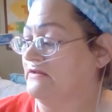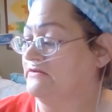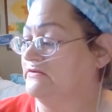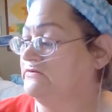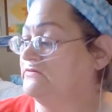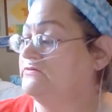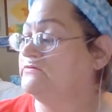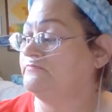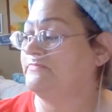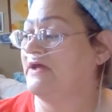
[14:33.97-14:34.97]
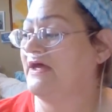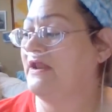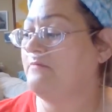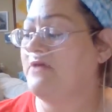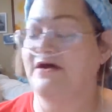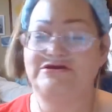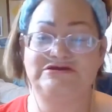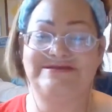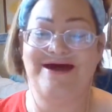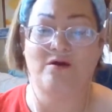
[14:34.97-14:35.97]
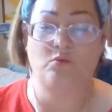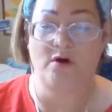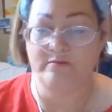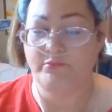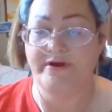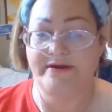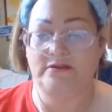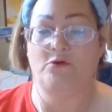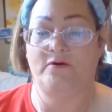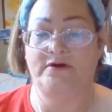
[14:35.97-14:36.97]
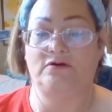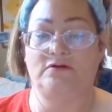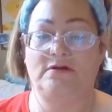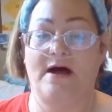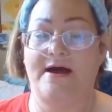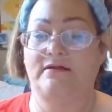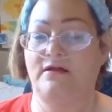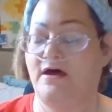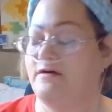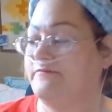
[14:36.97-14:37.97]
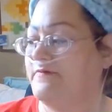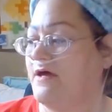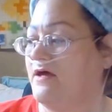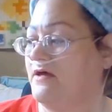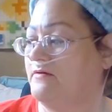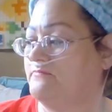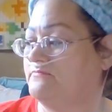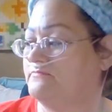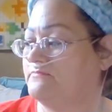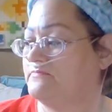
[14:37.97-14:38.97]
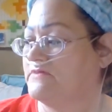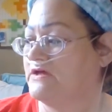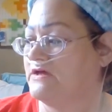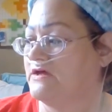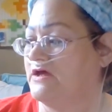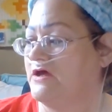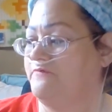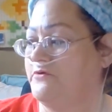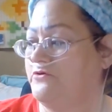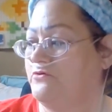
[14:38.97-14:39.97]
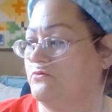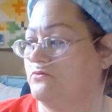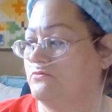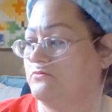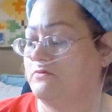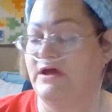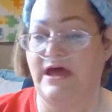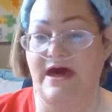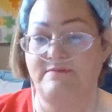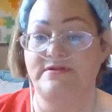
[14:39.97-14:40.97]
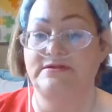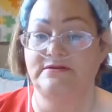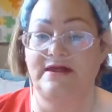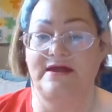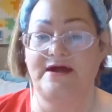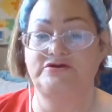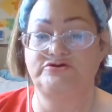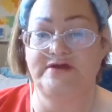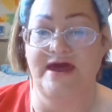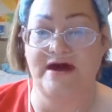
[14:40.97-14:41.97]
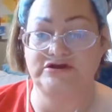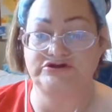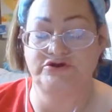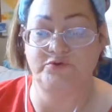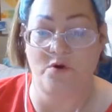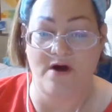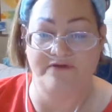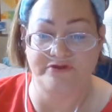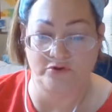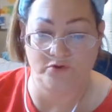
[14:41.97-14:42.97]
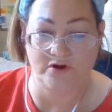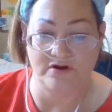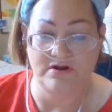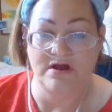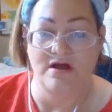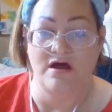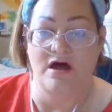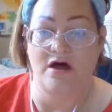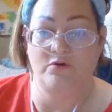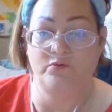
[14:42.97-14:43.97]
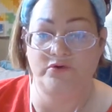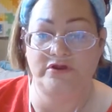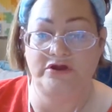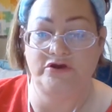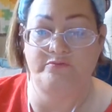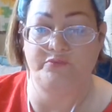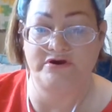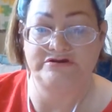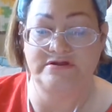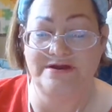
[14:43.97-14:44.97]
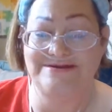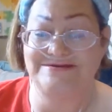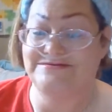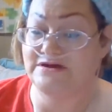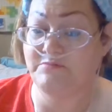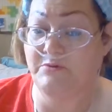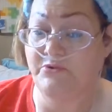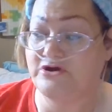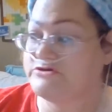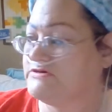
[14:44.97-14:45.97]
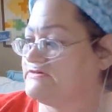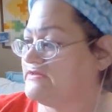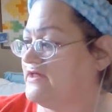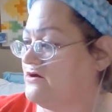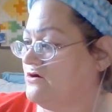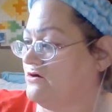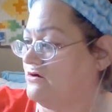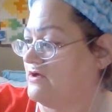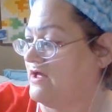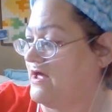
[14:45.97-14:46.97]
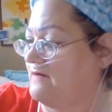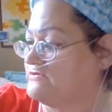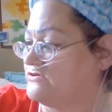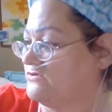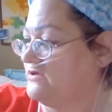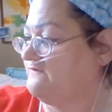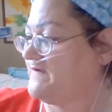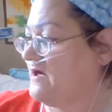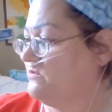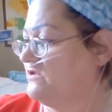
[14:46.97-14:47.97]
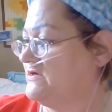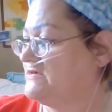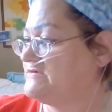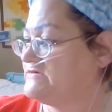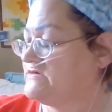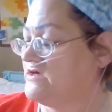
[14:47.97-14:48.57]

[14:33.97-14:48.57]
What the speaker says: And I'm not just like one brand loyal. I love, if you have a little extra cash to throw out the door, a really good brush line is Sigma brushes. They are absolutely fabulous.